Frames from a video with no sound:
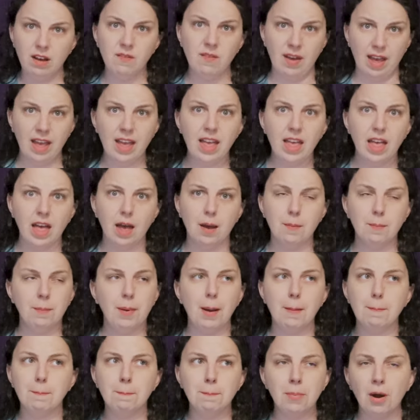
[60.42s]
of him,
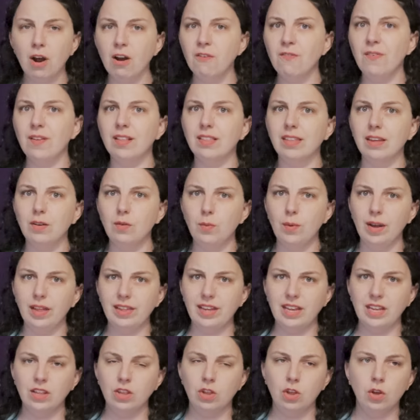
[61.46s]
but perfectly
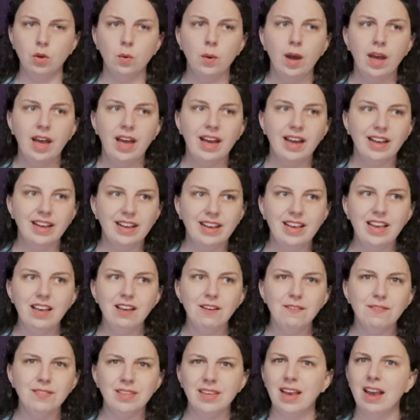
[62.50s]
willing to
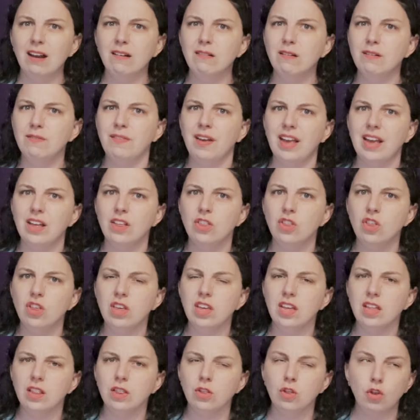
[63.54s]
give
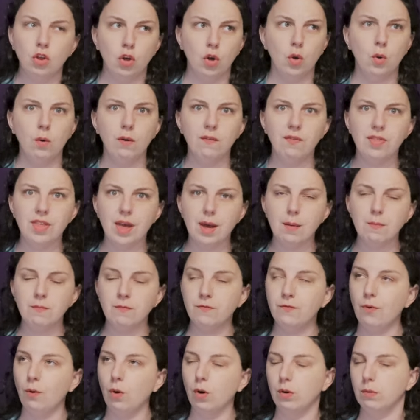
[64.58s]
Taravangian two of them
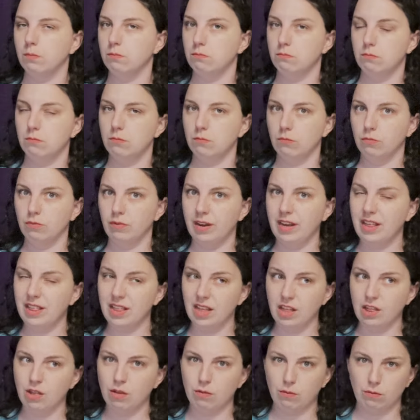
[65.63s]
for
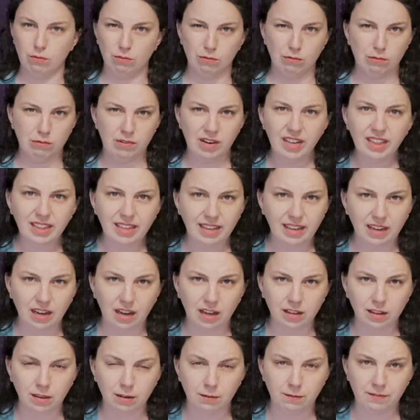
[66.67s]
reasons really
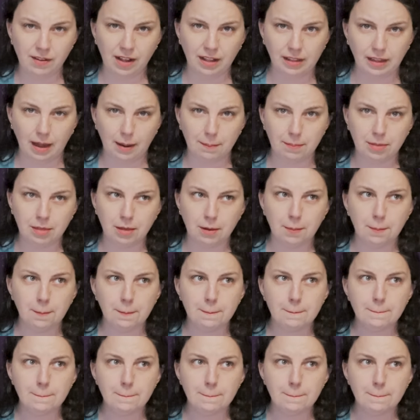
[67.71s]
undeveloped.